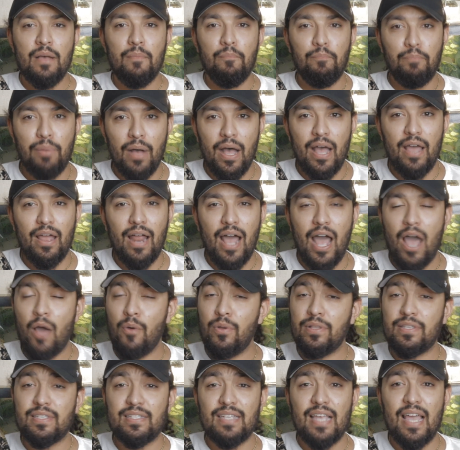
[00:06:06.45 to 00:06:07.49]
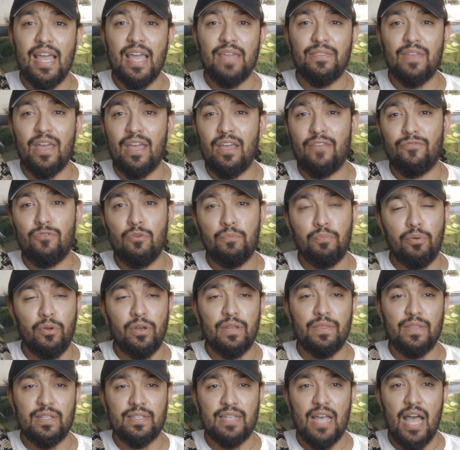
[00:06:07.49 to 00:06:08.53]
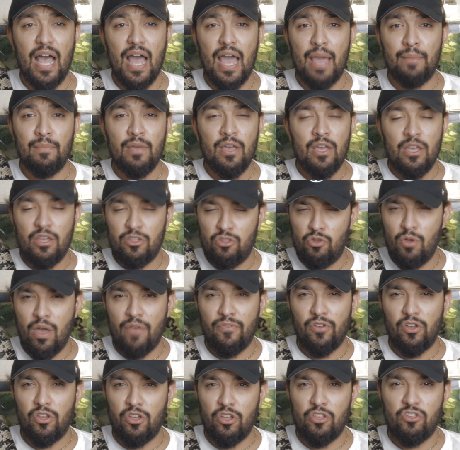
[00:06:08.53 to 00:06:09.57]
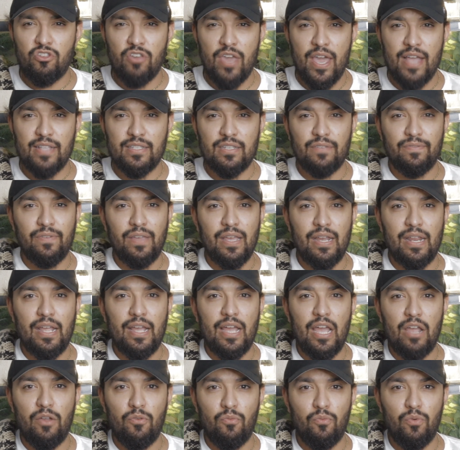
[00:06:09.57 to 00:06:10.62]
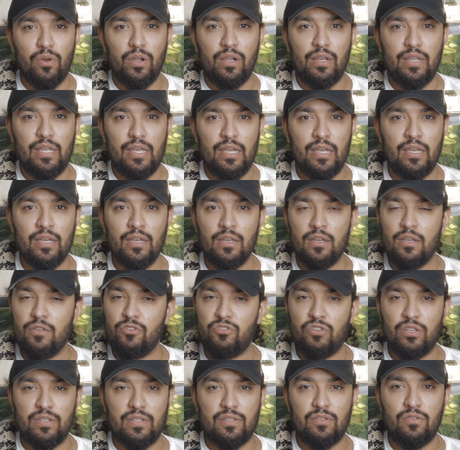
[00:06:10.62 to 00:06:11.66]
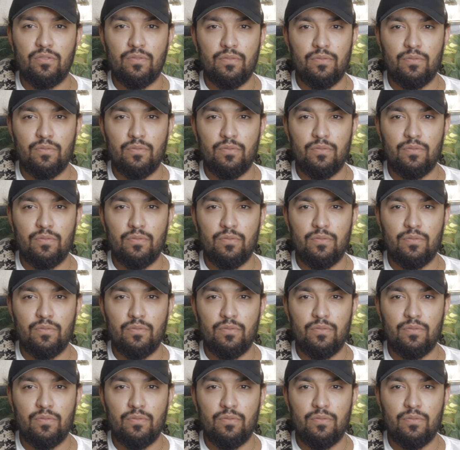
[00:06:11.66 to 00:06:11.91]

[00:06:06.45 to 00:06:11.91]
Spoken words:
But I would say that if you put in the time, you have a good chance of getting a really just